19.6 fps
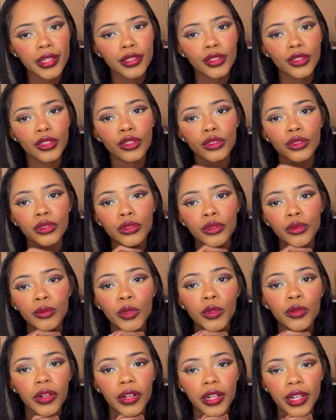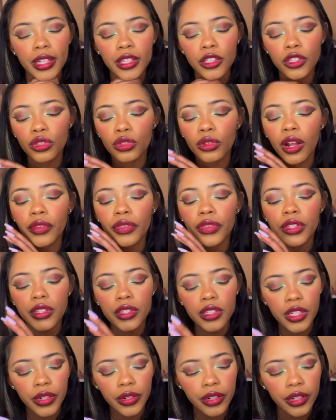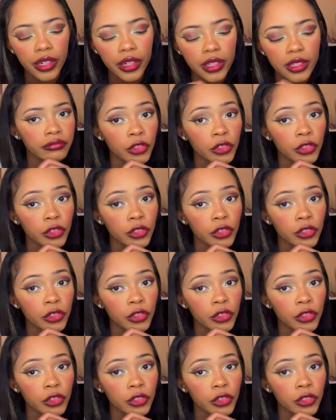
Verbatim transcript: to move her kids throughout the series.